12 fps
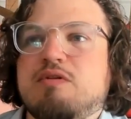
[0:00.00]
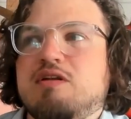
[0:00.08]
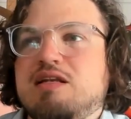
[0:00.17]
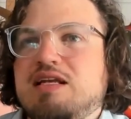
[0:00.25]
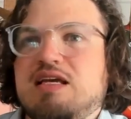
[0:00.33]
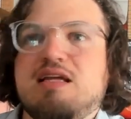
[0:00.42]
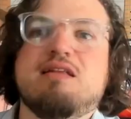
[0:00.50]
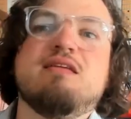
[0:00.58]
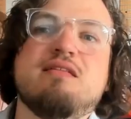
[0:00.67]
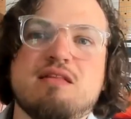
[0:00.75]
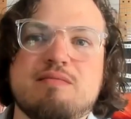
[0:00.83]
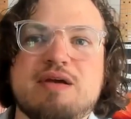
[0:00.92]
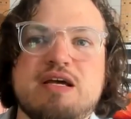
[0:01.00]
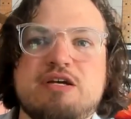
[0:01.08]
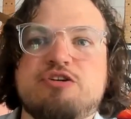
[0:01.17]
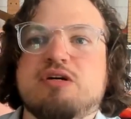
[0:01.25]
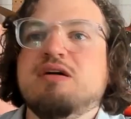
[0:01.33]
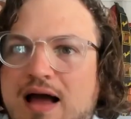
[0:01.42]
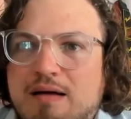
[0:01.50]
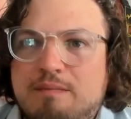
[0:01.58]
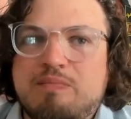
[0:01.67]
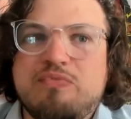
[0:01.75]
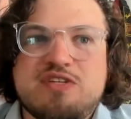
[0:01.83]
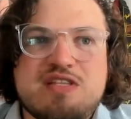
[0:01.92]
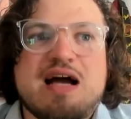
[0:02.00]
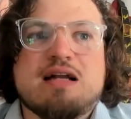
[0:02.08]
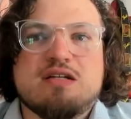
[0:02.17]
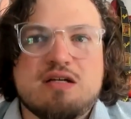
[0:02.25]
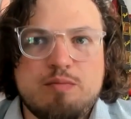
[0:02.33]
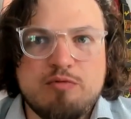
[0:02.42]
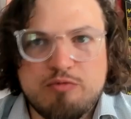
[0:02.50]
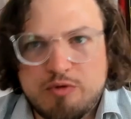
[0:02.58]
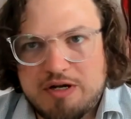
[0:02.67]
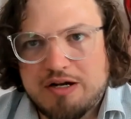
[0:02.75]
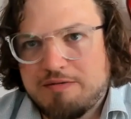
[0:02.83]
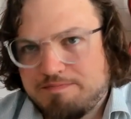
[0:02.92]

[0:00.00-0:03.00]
lead the merger. It's that type of work.